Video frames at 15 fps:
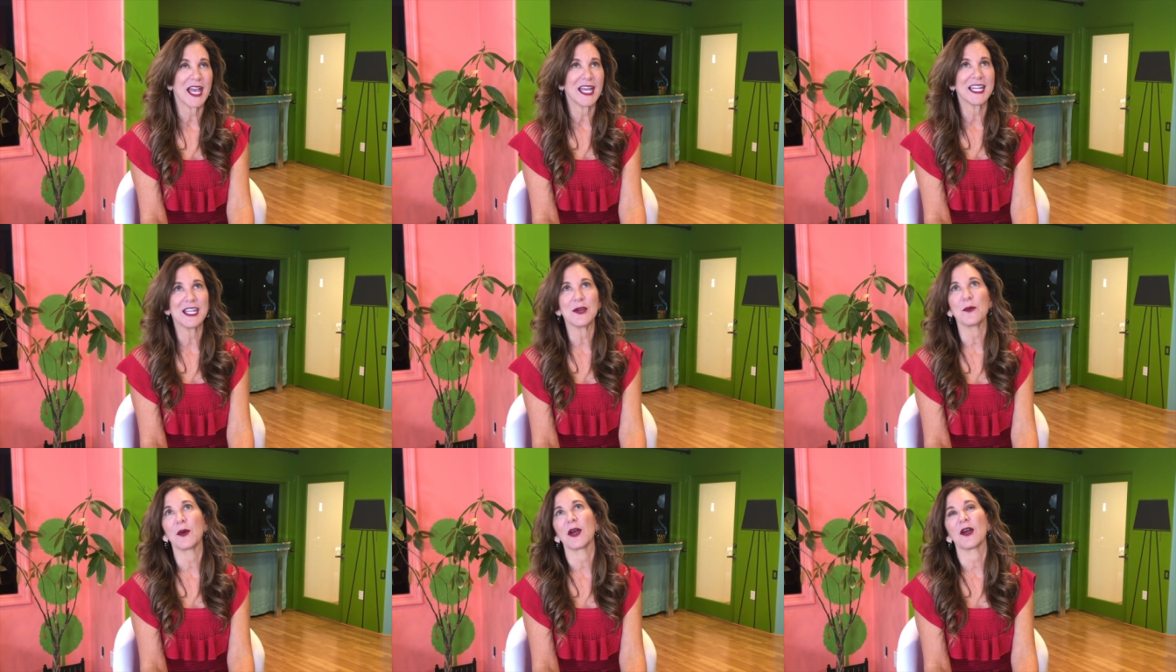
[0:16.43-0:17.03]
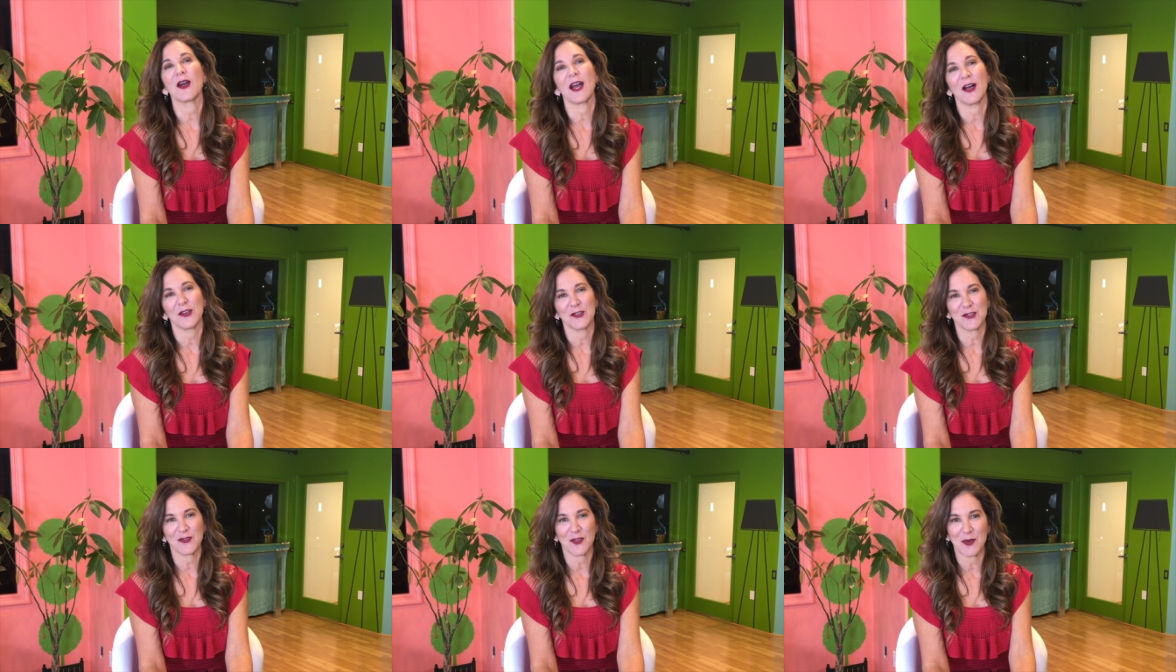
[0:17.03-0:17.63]
anywhere
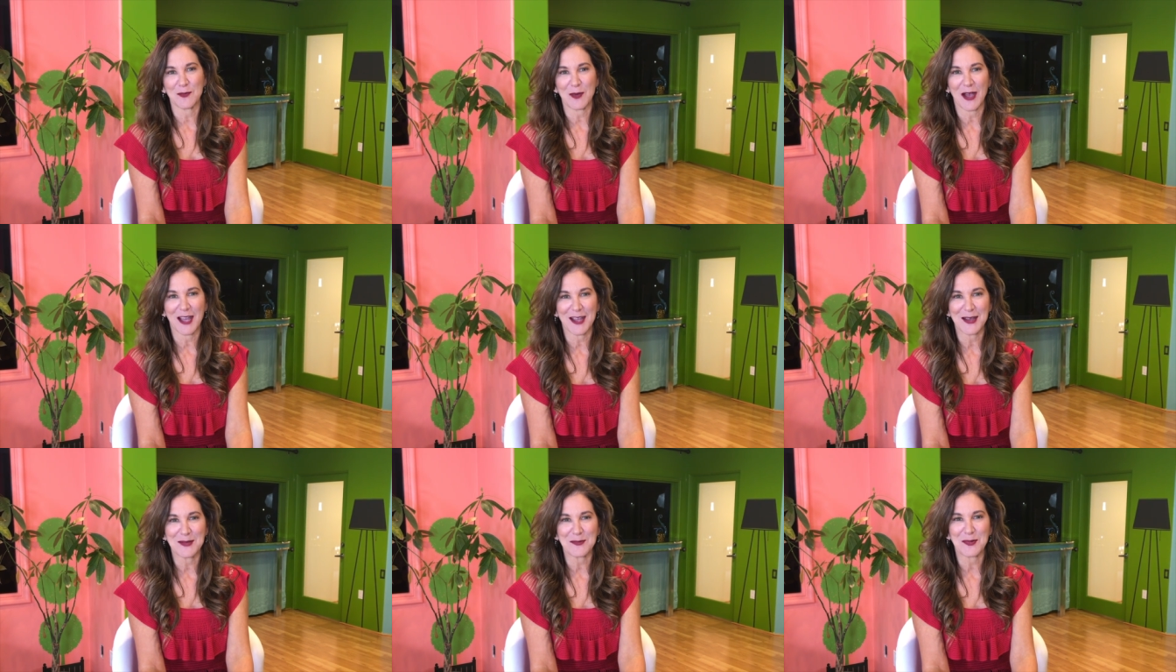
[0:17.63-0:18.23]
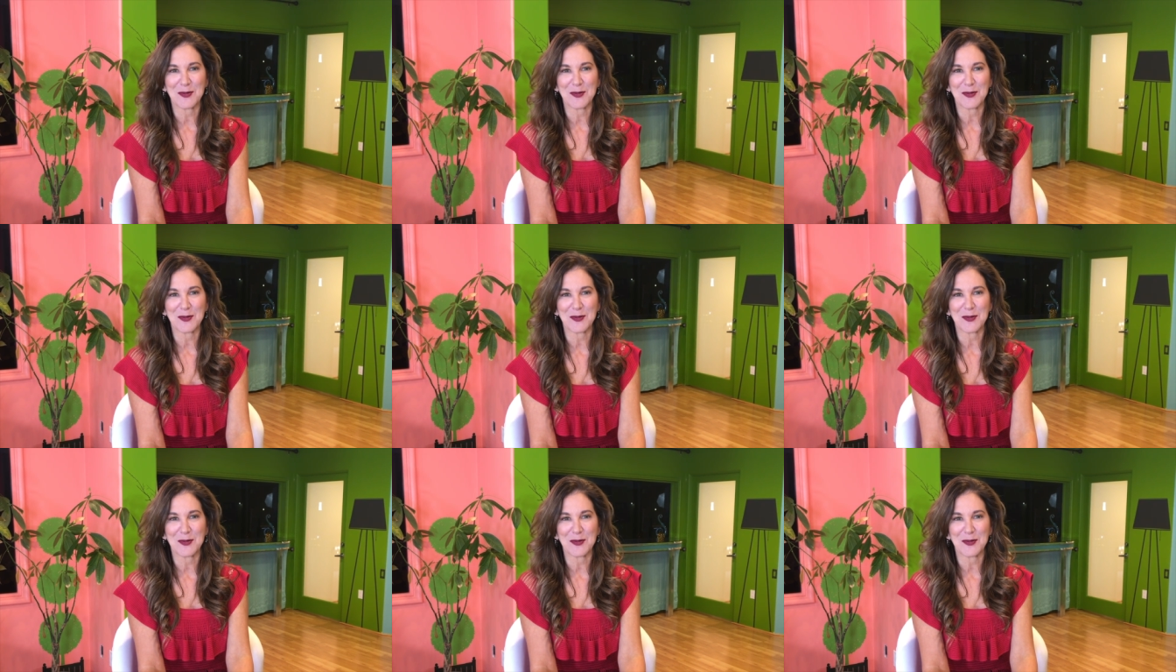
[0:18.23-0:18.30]
else for my